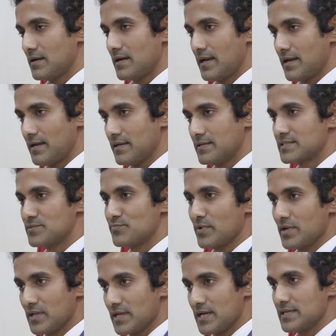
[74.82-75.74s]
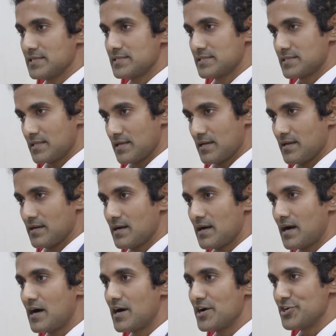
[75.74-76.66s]
as well as the
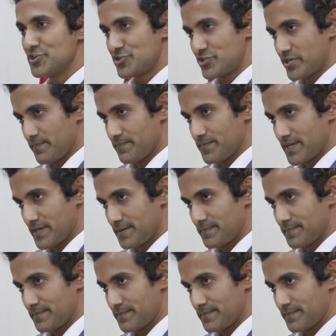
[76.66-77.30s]
eye shape.